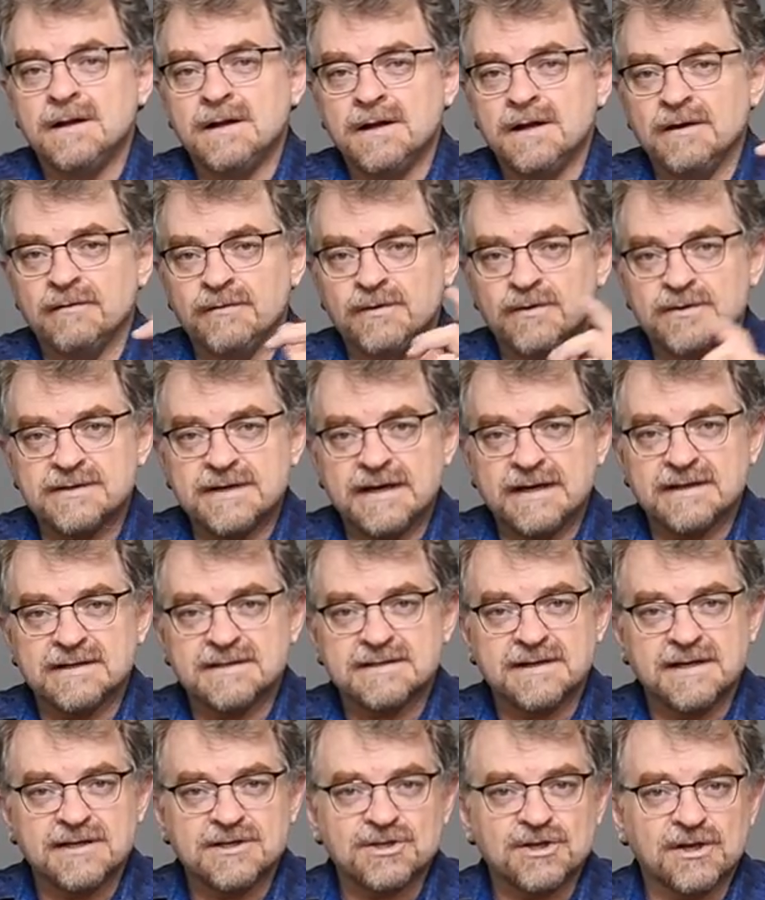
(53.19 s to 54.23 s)
if you take a
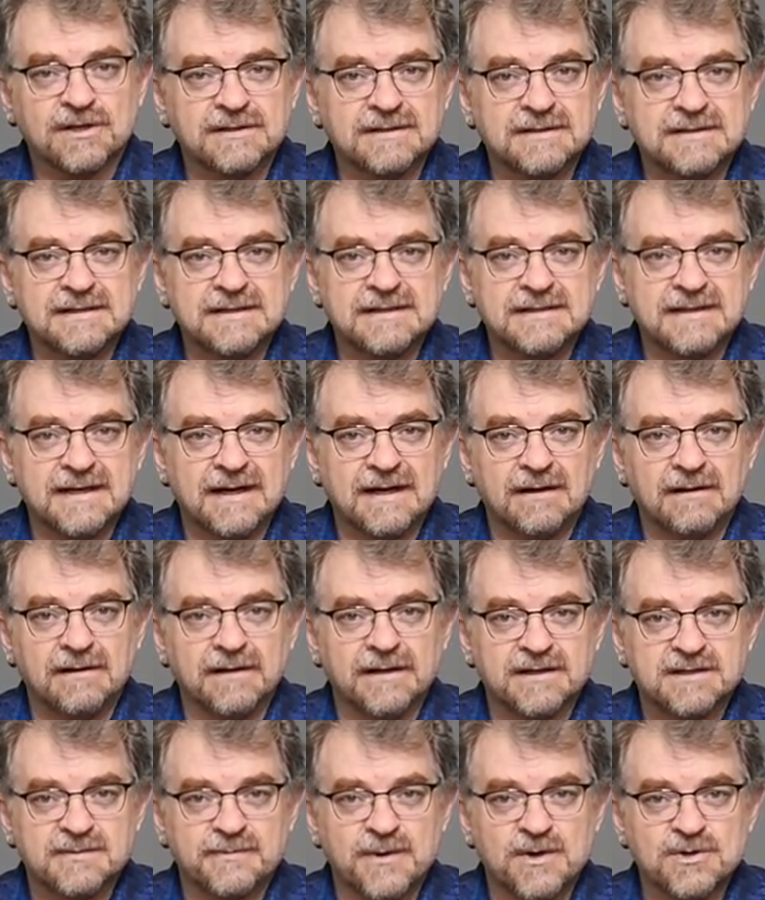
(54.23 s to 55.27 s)
test shot in TTL, the
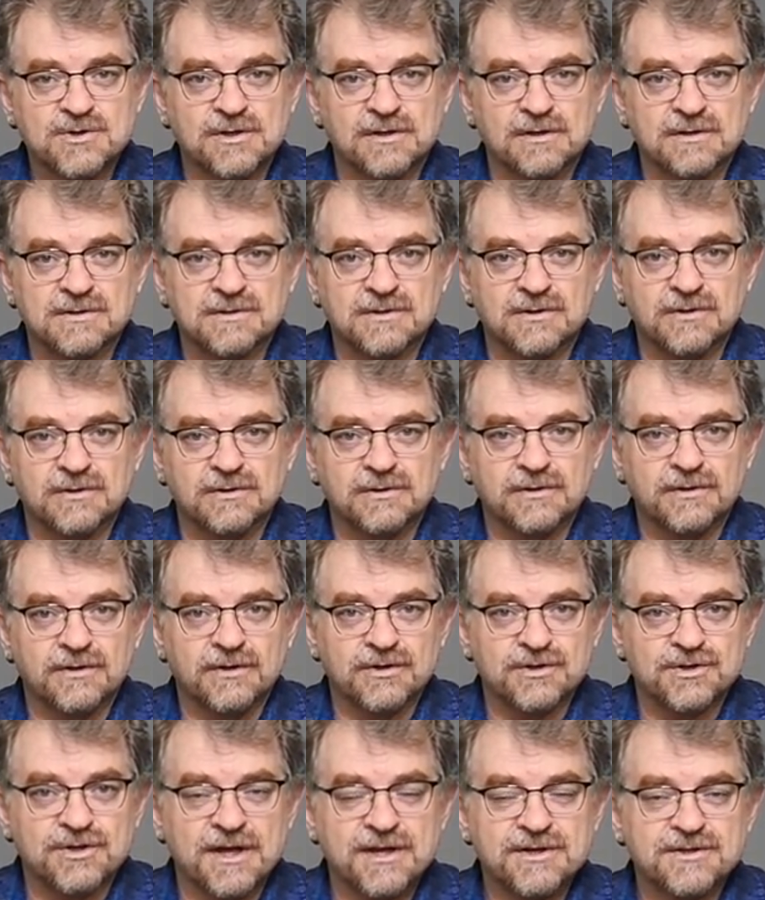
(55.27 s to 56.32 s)
exposure looks good, you
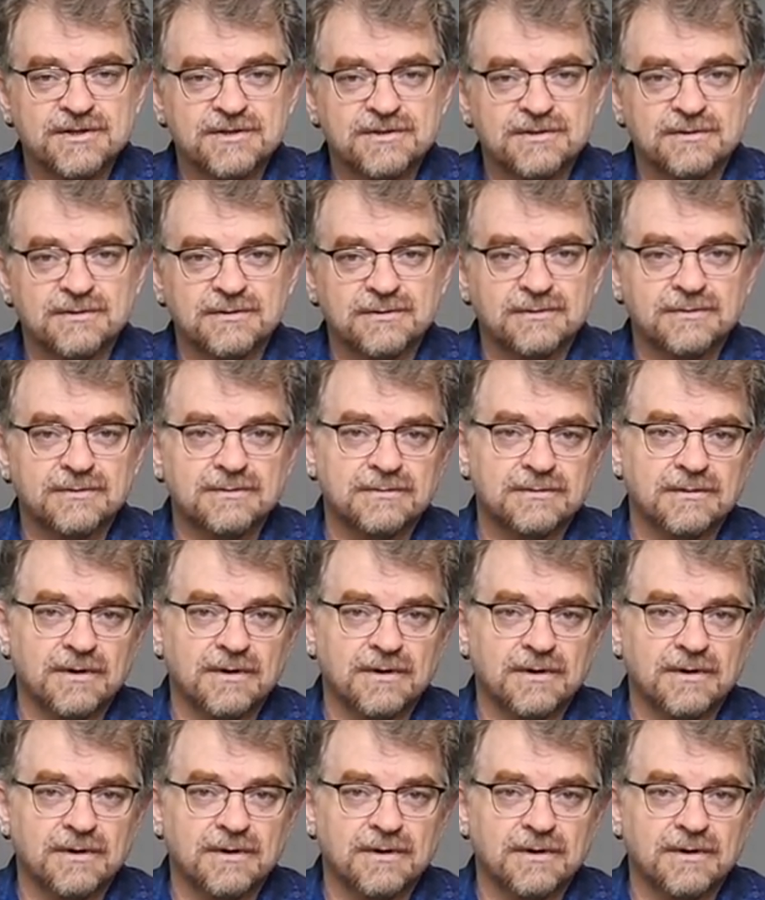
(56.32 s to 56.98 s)
change it to,